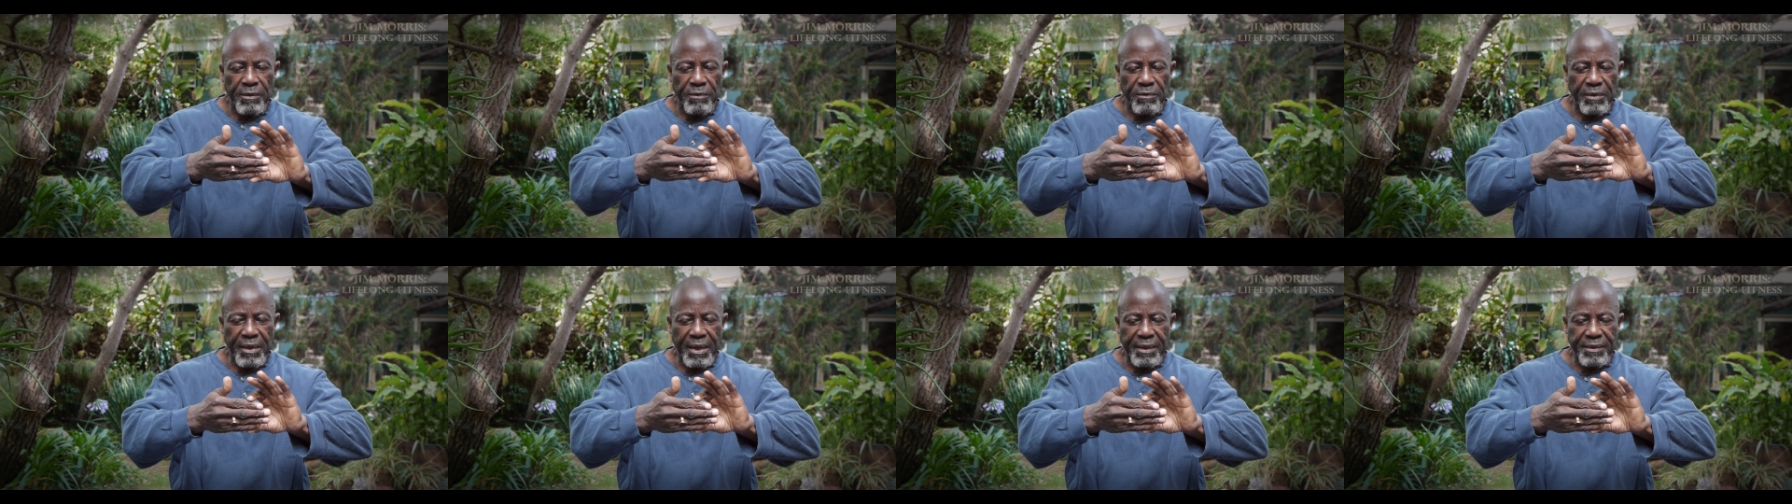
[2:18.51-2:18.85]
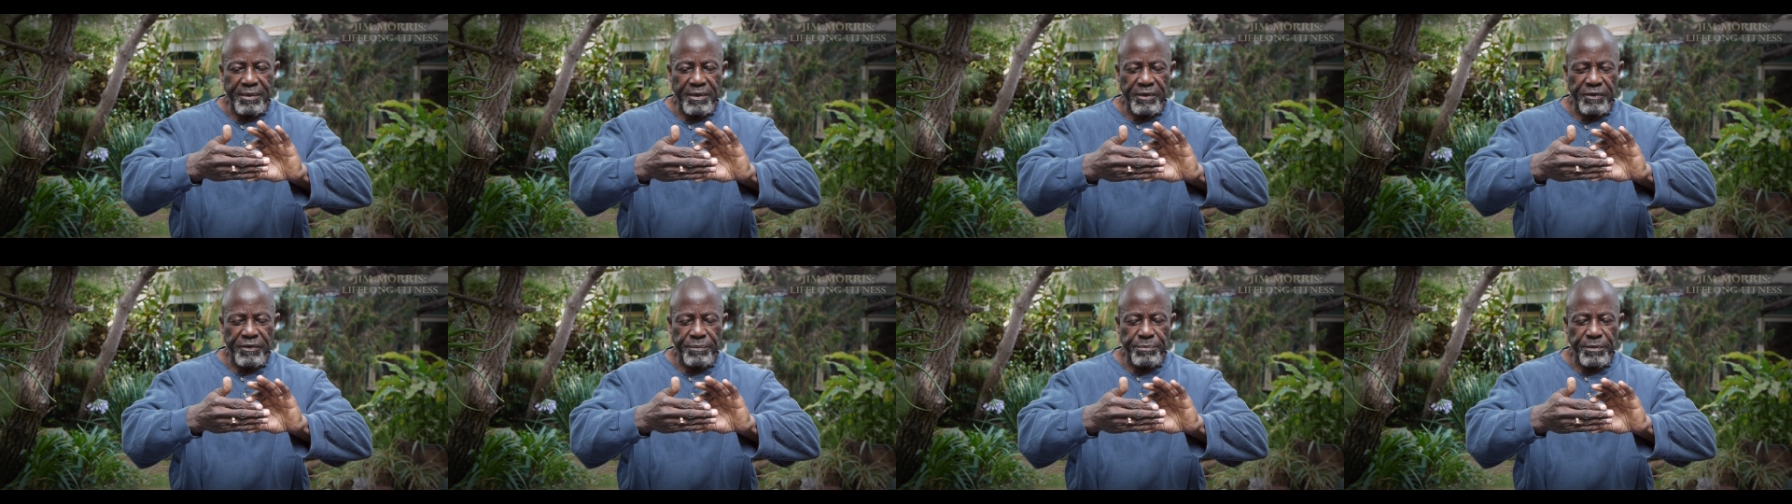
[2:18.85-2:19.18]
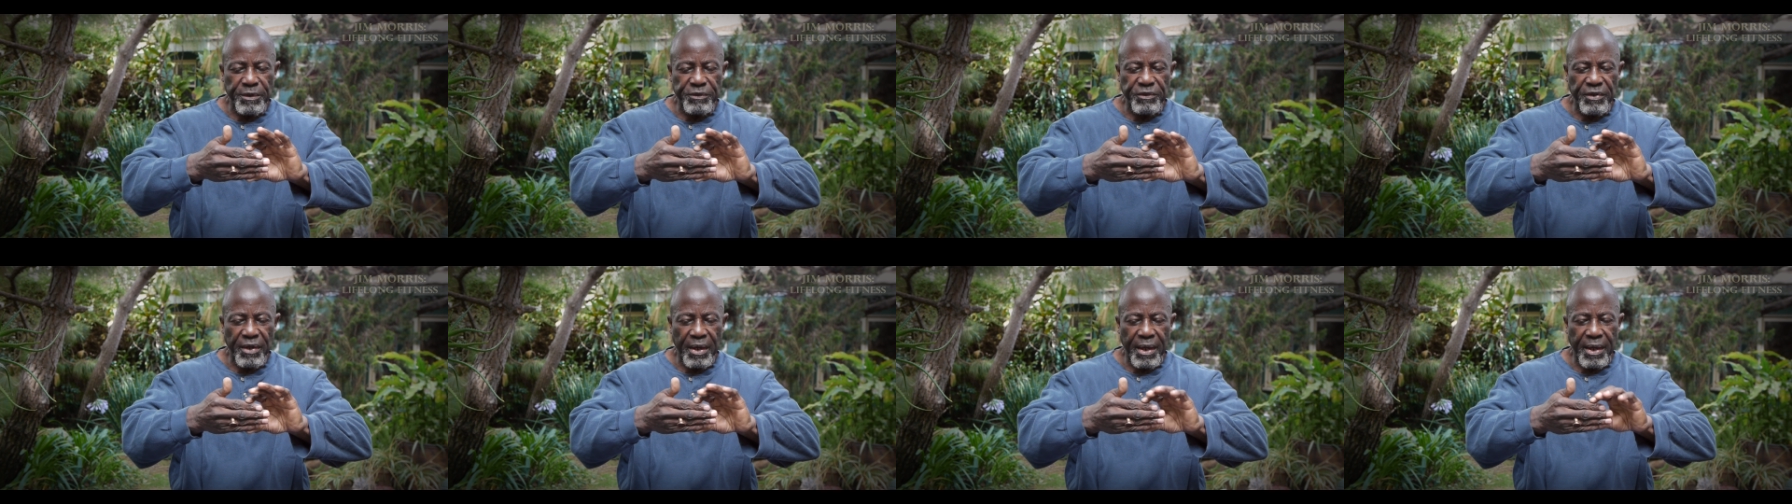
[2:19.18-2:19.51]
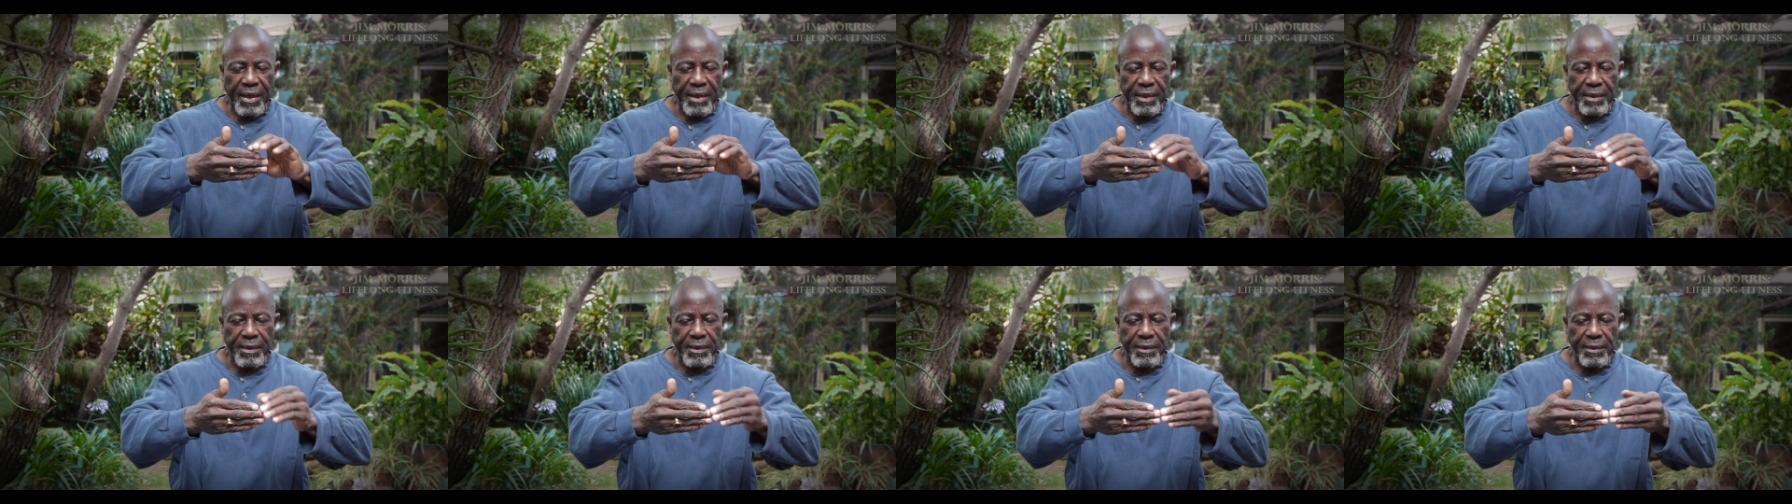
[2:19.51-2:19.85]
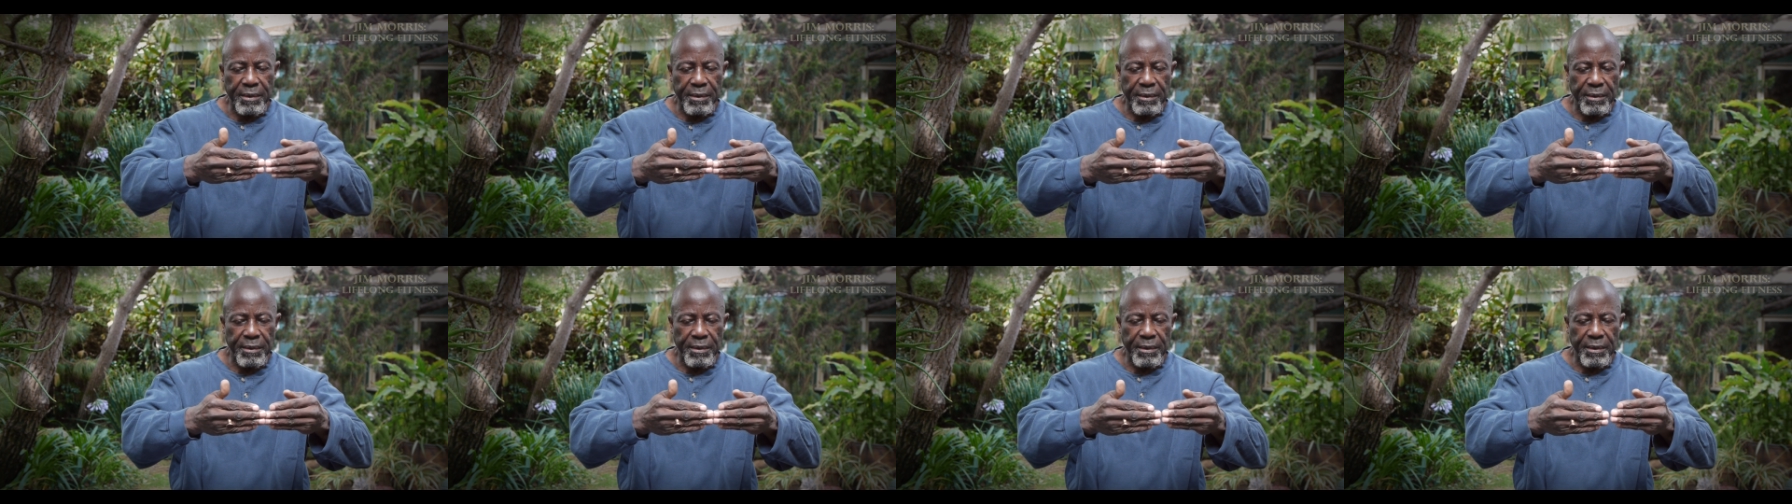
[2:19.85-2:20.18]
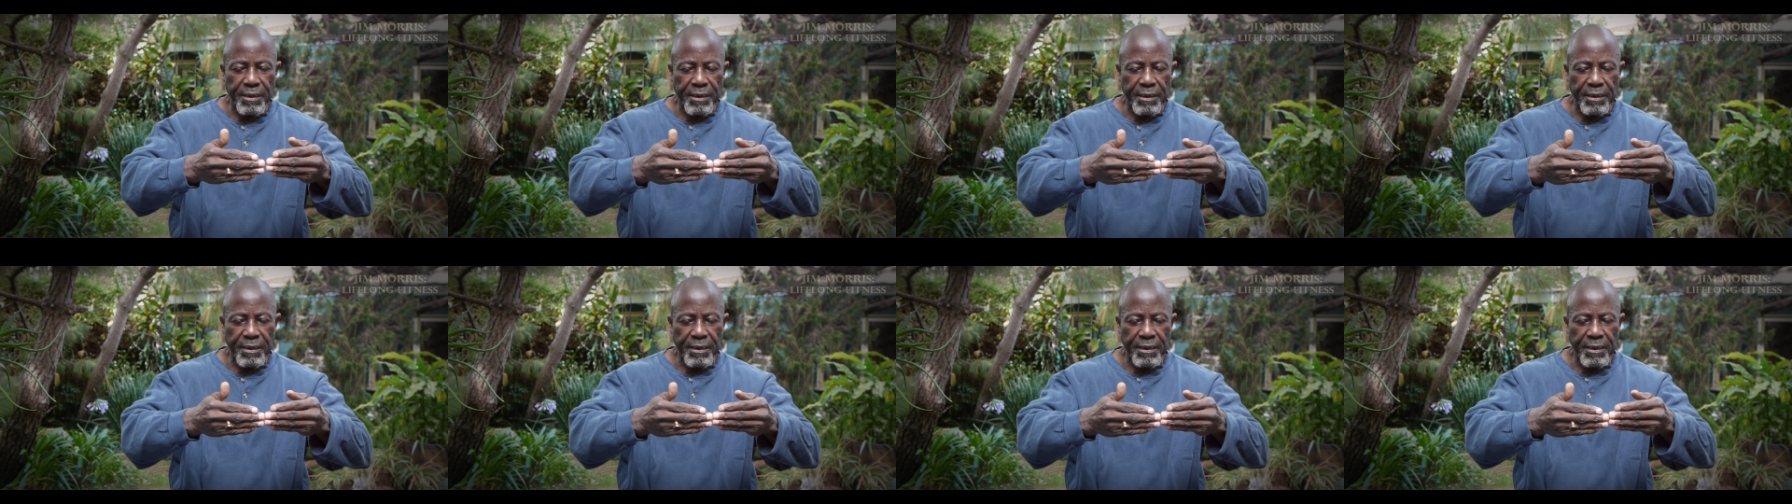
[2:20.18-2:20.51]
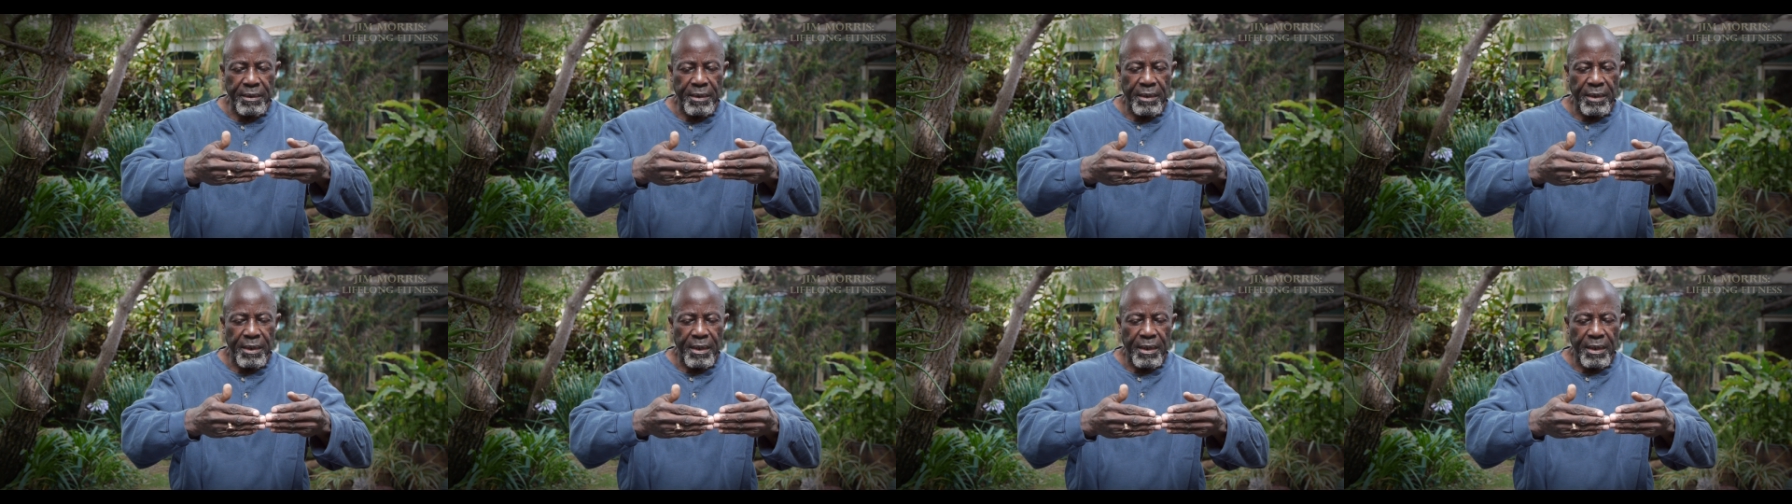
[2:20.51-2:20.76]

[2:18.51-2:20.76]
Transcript: you got this much height here,